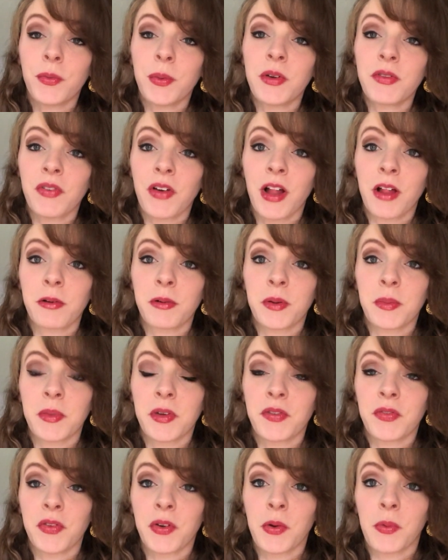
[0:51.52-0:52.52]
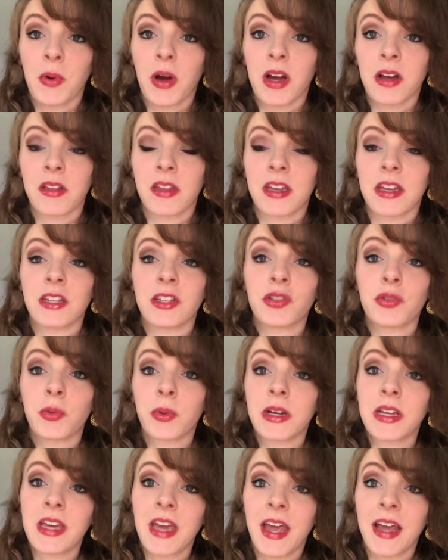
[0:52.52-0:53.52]
been following me for a while, that in
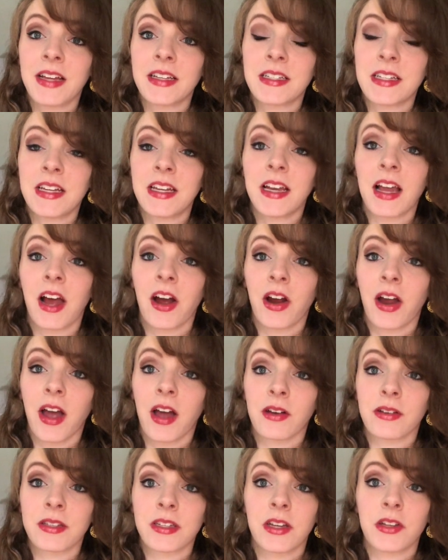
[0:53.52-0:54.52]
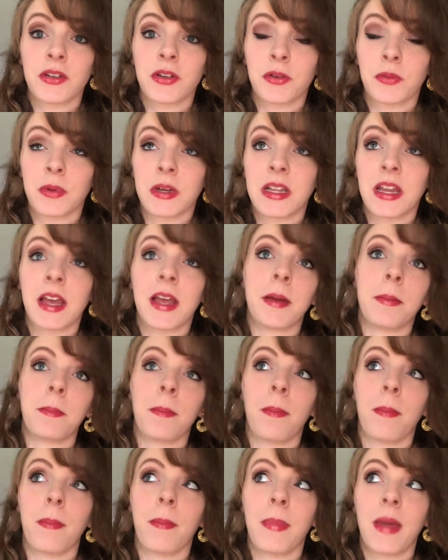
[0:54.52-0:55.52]
2018 our house underwent a
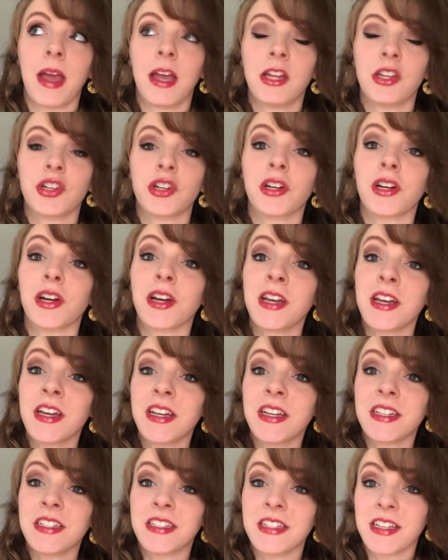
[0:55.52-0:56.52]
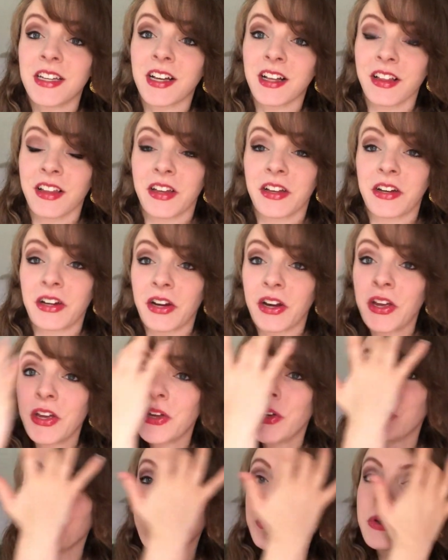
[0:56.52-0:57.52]
major declutter.
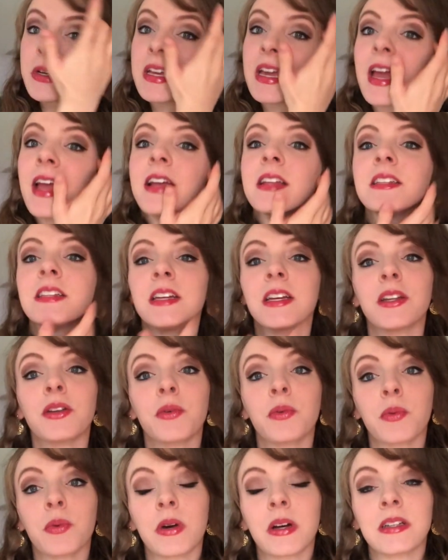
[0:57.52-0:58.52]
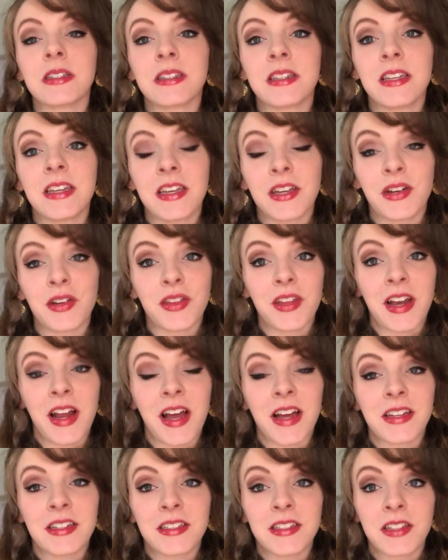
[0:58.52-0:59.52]
2018 was the year that
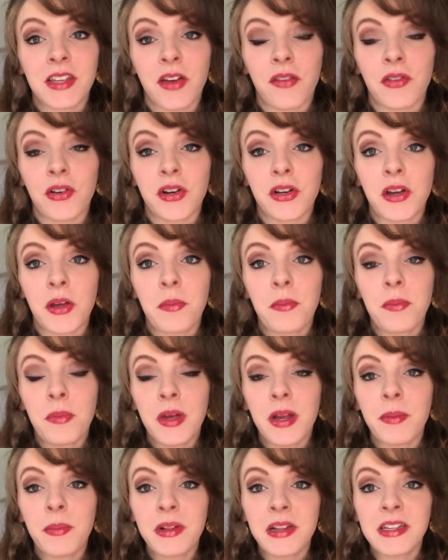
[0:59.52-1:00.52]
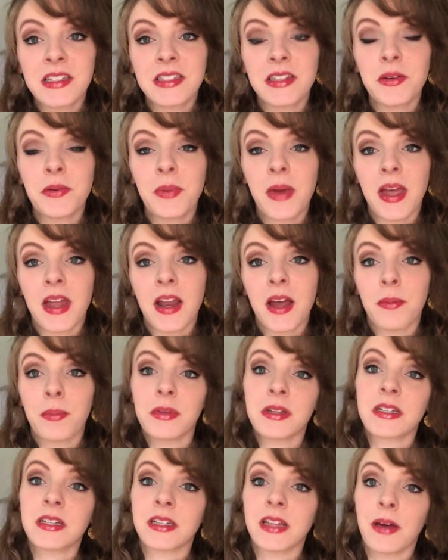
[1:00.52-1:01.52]
I discovered minimalism, and up
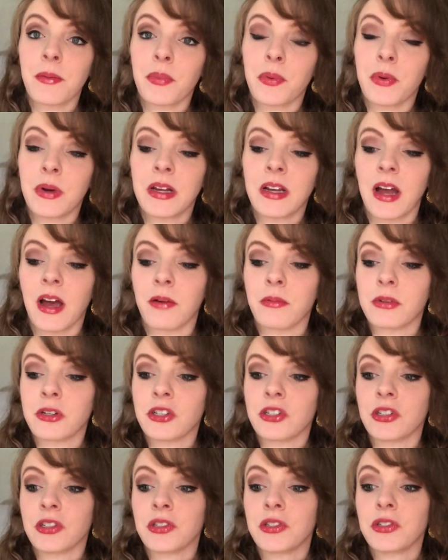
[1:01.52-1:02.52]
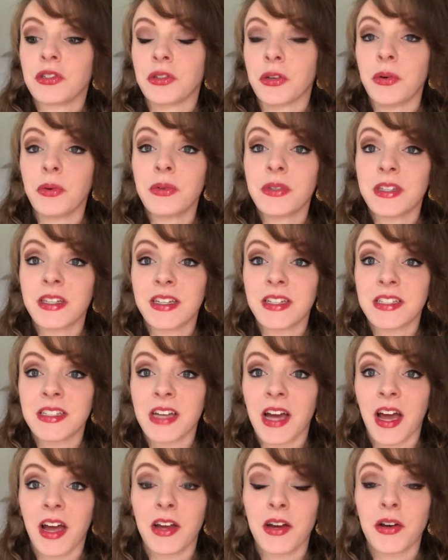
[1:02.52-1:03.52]
until that point I was just so sick and
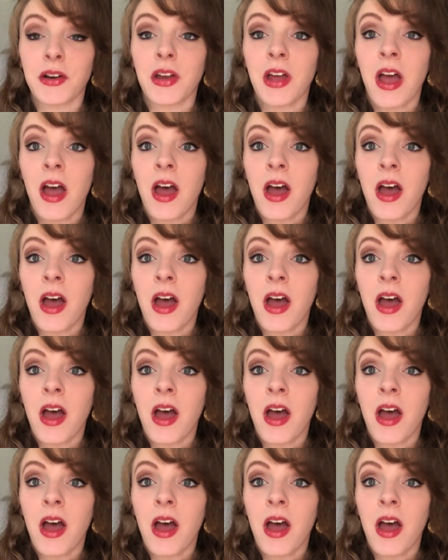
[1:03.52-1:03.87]
tired